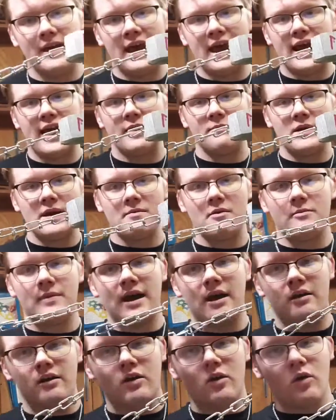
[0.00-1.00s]
It had maybe
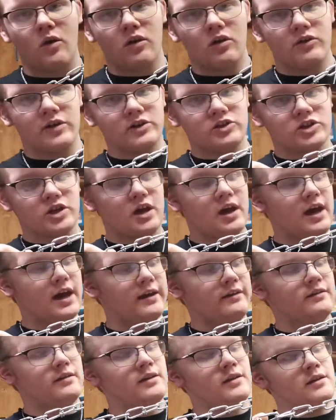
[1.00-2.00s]
about a 1/4 inch
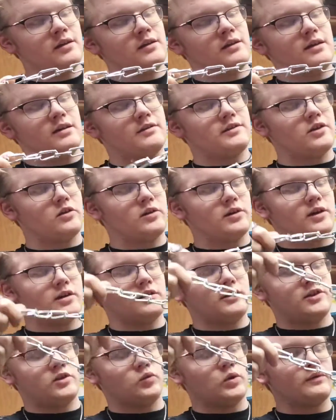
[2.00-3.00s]
cut, so it
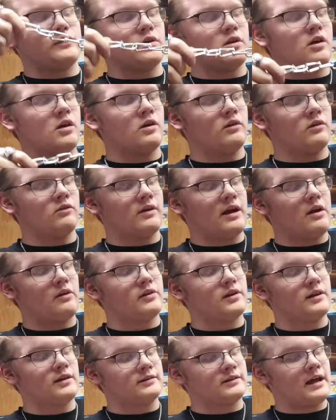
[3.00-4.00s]
could swivel
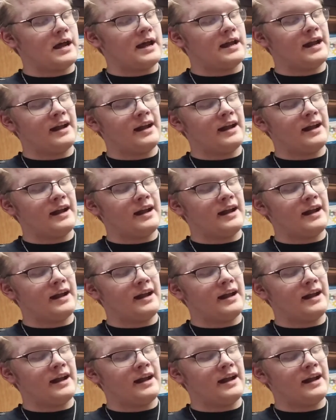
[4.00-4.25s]
around a lot.